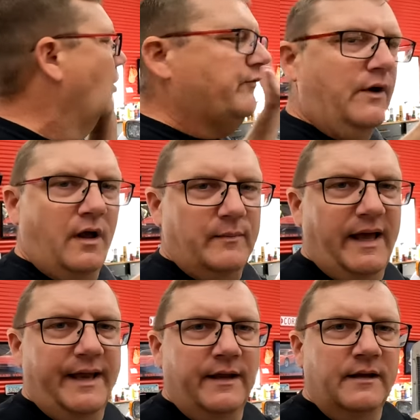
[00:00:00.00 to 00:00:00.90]
go over all
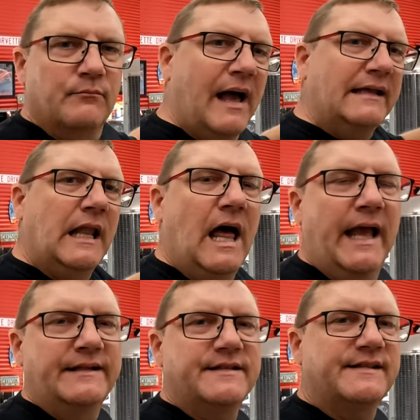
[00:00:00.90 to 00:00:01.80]
my
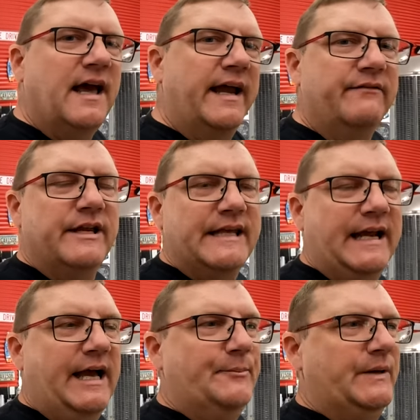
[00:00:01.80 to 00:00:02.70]
lines, tie
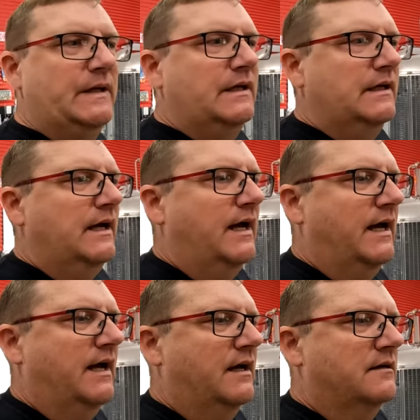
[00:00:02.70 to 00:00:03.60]
everything up,
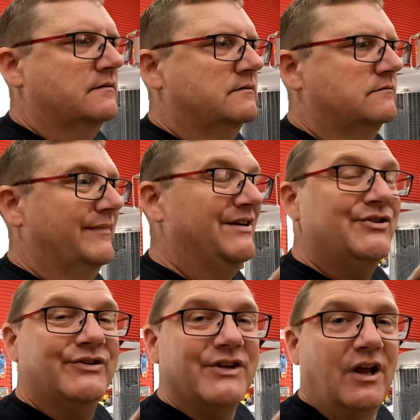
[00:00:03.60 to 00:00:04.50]
make
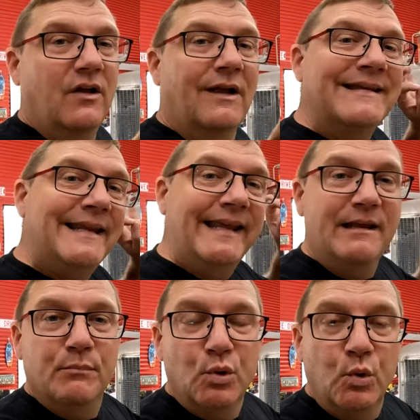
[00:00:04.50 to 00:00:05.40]
sure it's all
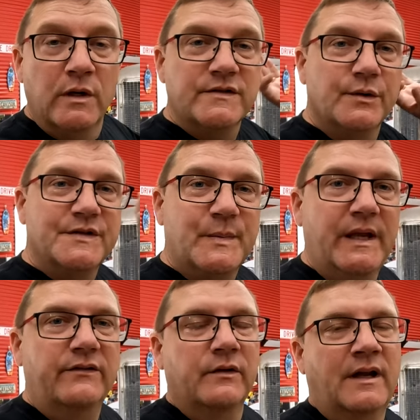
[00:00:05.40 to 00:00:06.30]
ticky-boo, so to
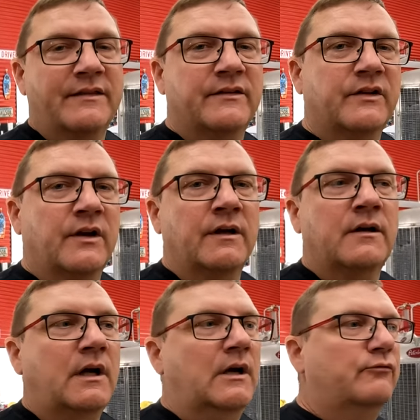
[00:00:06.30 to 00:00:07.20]
speak, so nothing's gonna
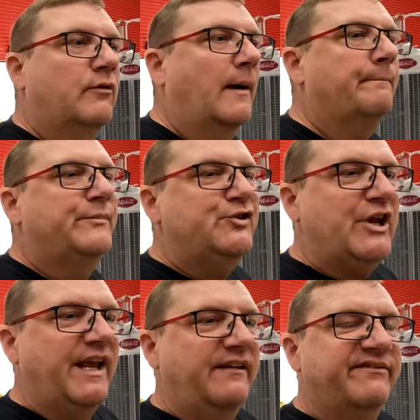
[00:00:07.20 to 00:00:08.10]
rub,
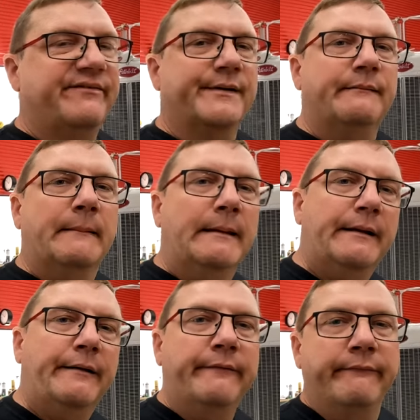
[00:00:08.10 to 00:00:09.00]
chafe, you
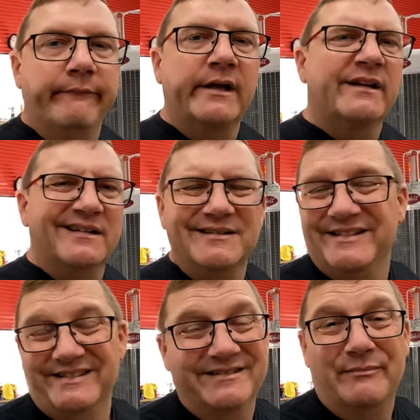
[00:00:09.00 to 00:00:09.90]
know,
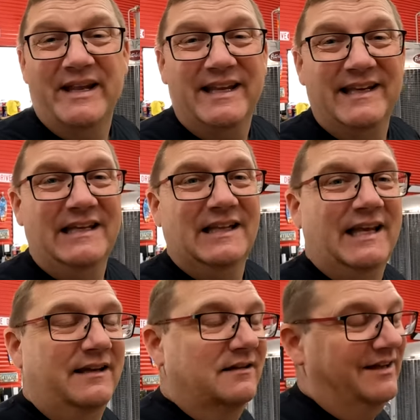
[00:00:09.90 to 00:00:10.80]
just make it neat,
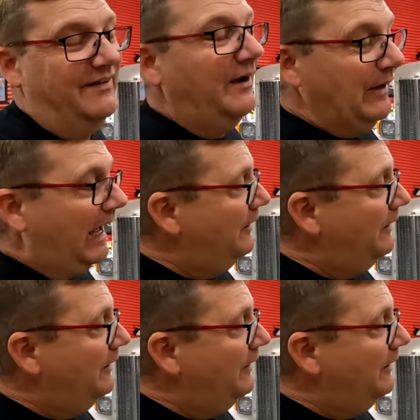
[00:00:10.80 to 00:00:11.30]
like, because I